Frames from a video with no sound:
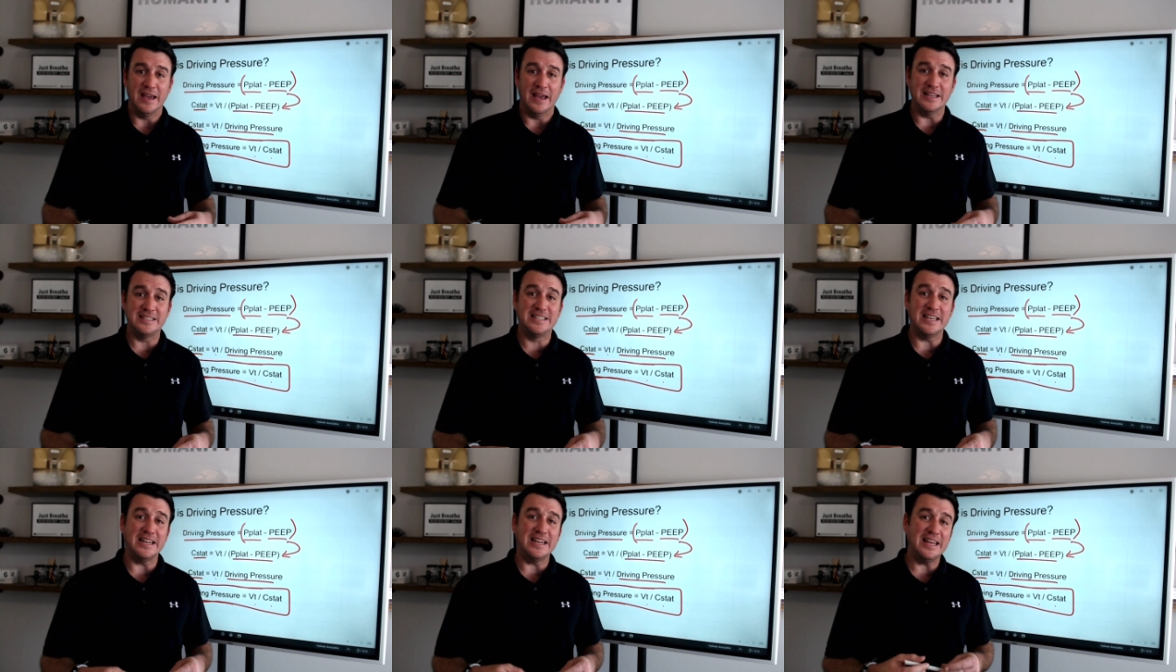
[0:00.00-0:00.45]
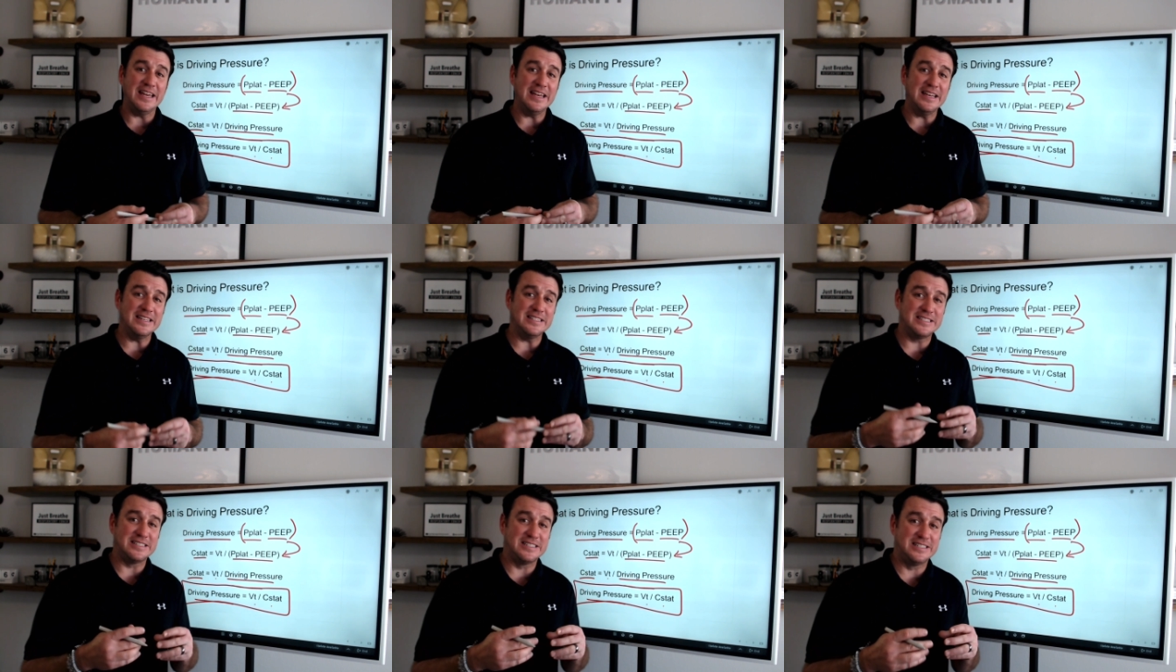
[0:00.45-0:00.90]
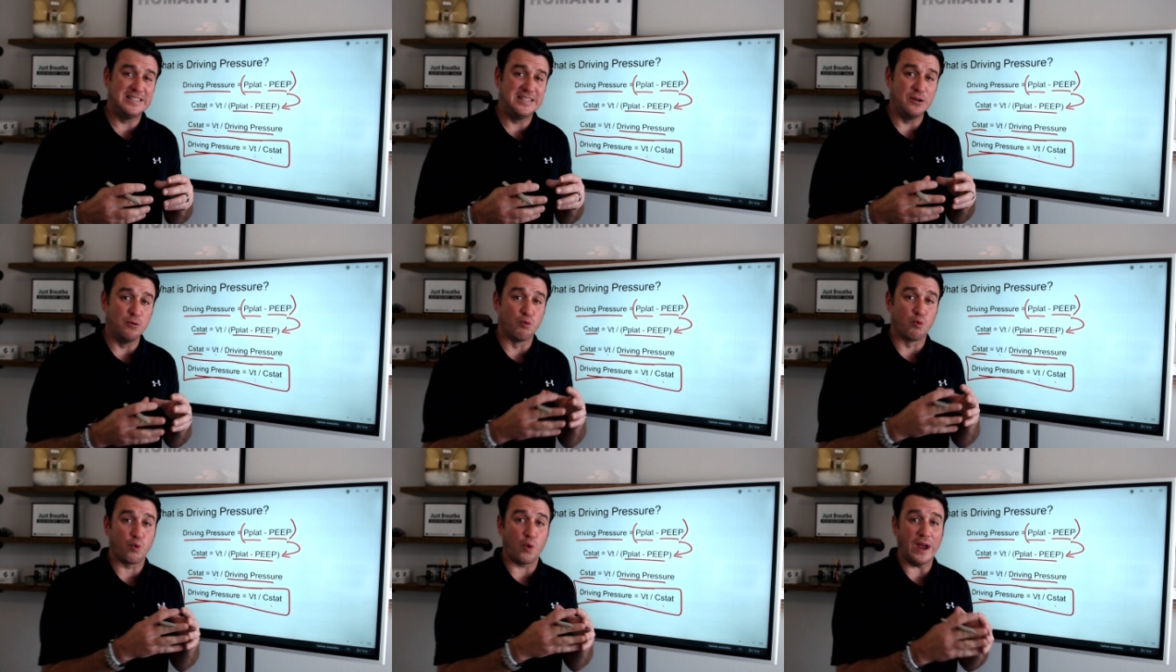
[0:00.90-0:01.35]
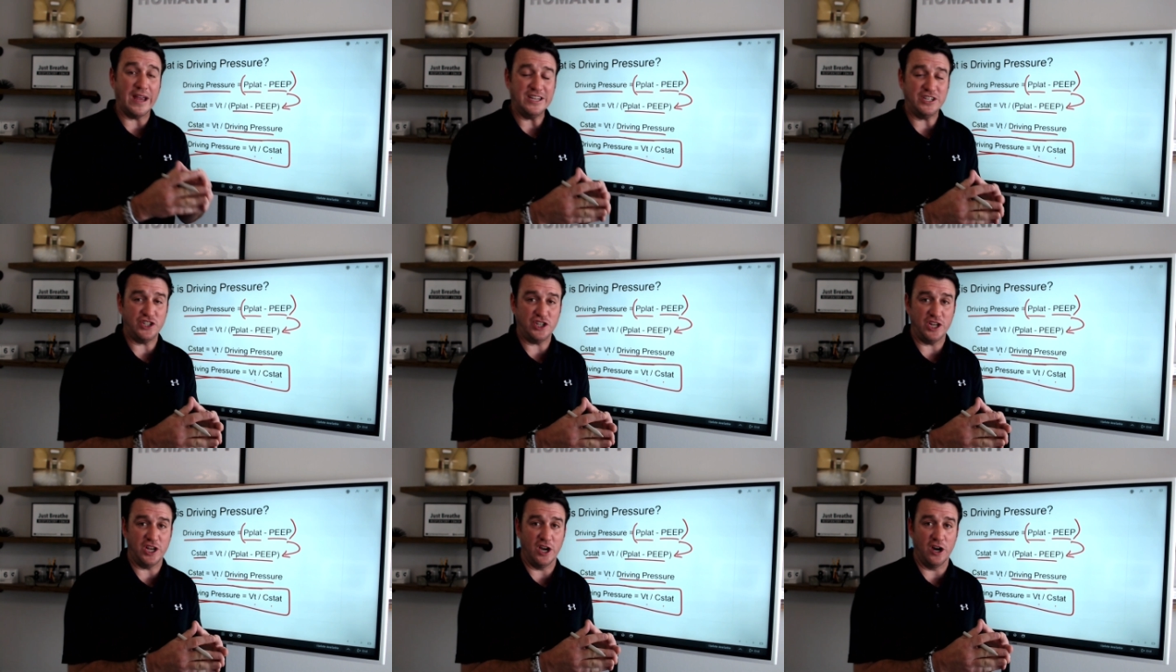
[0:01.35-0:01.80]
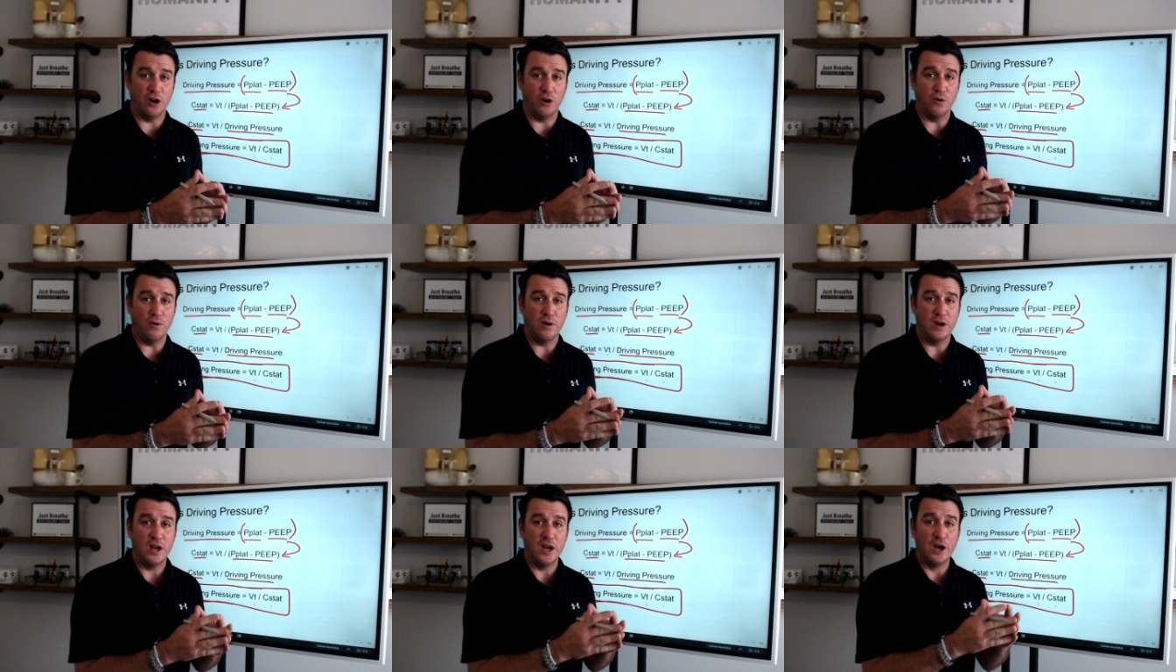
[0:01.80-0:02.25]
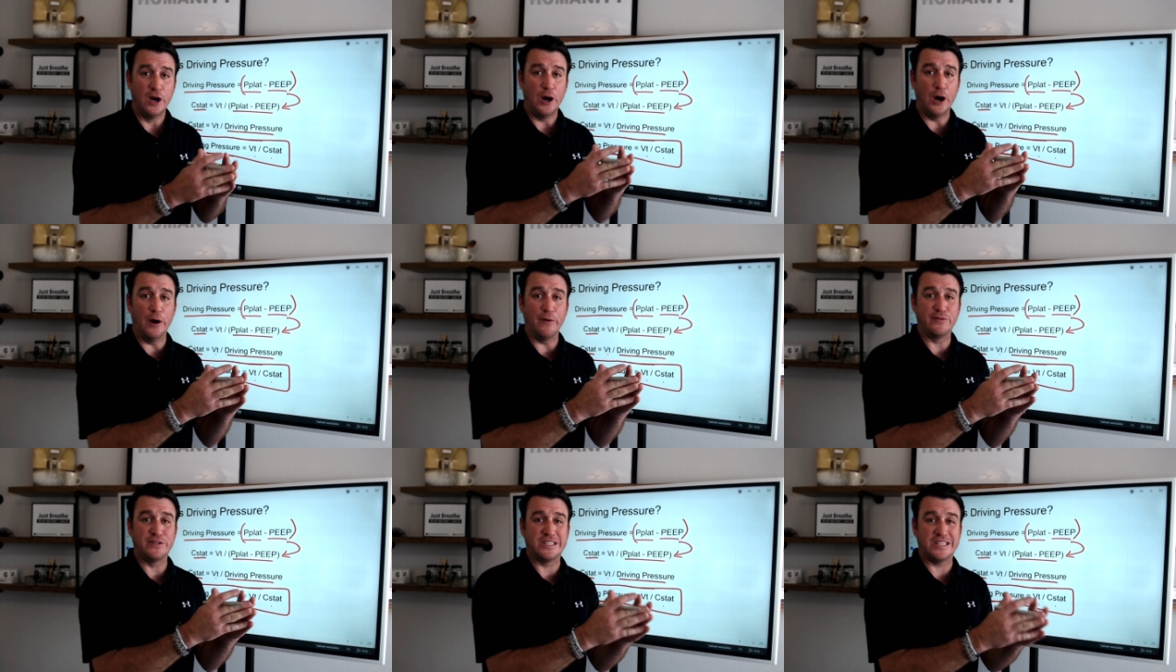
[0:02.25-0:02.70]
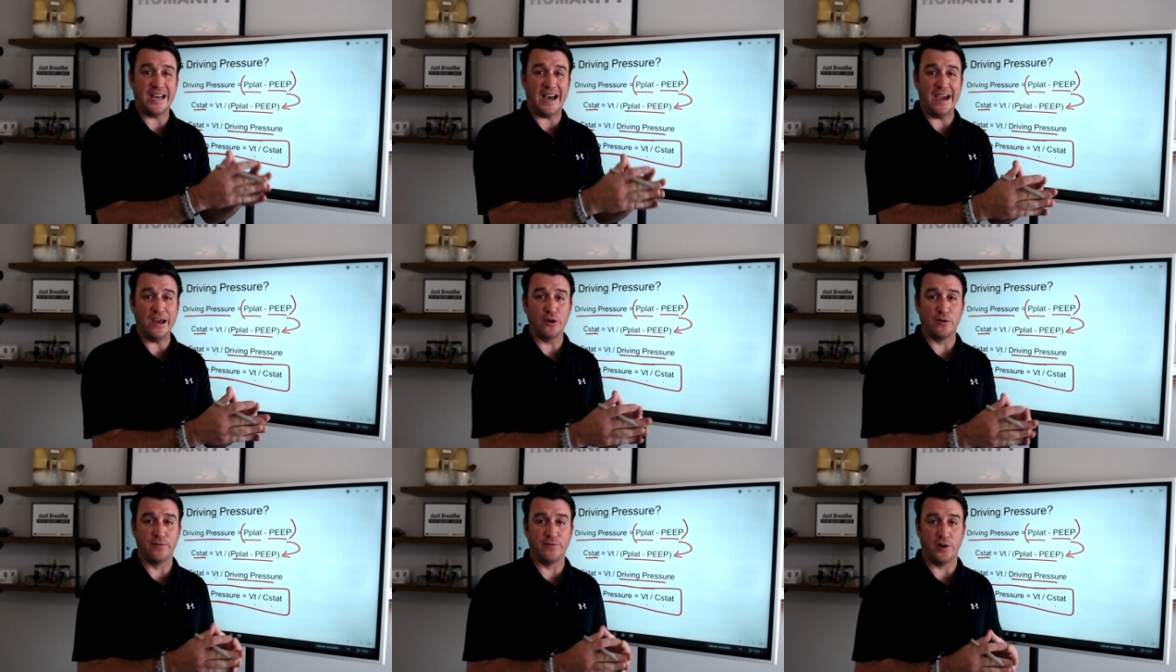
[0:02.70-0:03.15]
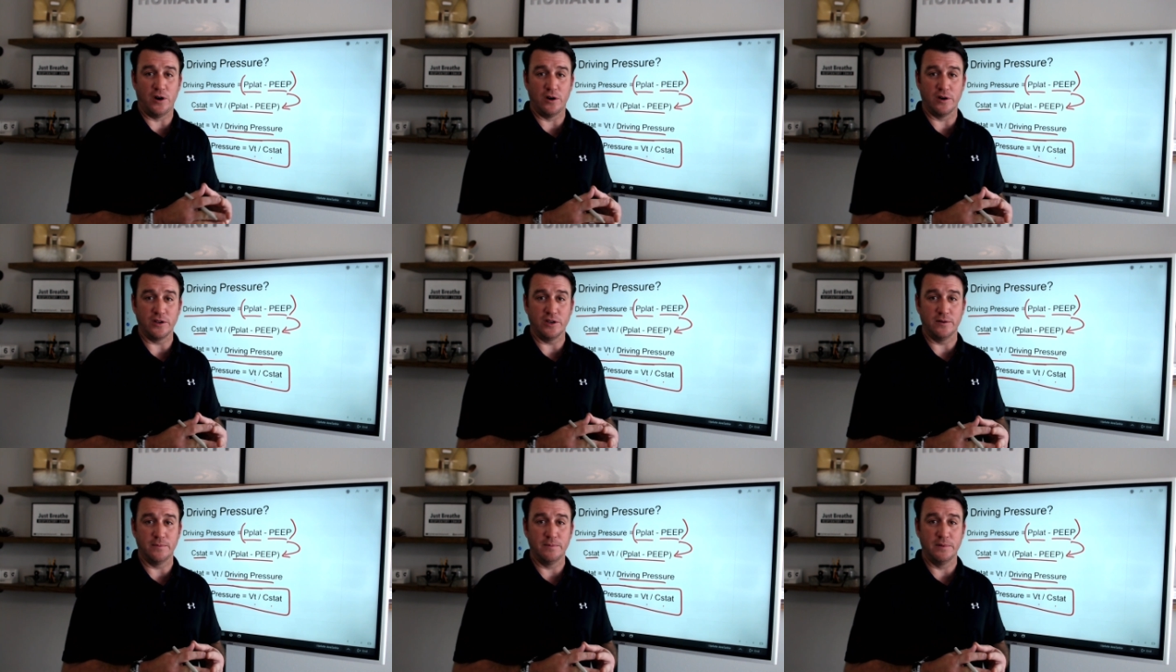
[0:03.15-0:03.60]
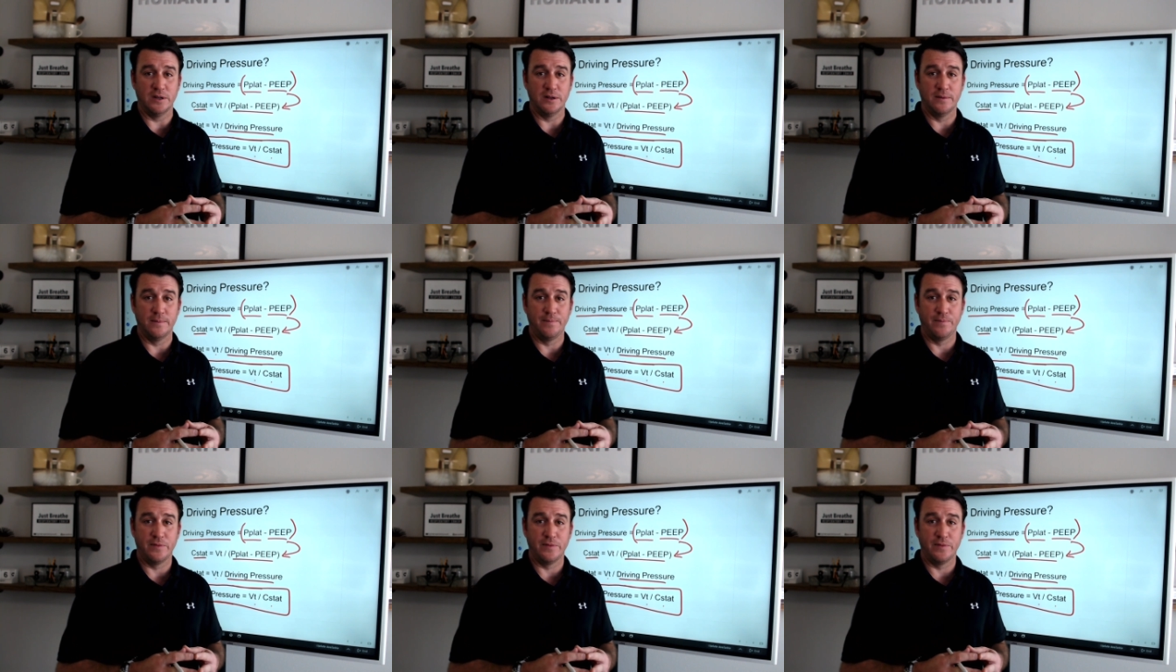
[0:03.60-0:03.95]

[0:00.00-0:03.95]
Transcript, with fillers: is it is the ratio of tidal volume